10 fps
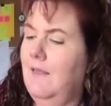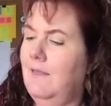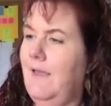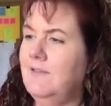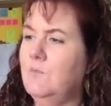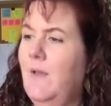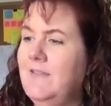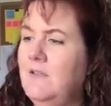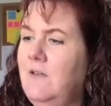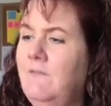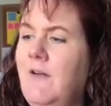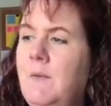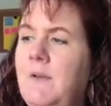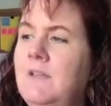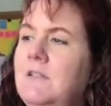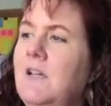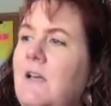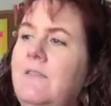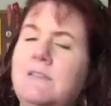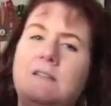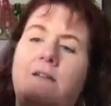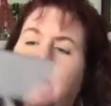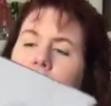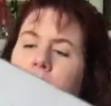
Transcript: less waste on the environment. Because look at all this stuff. I mean,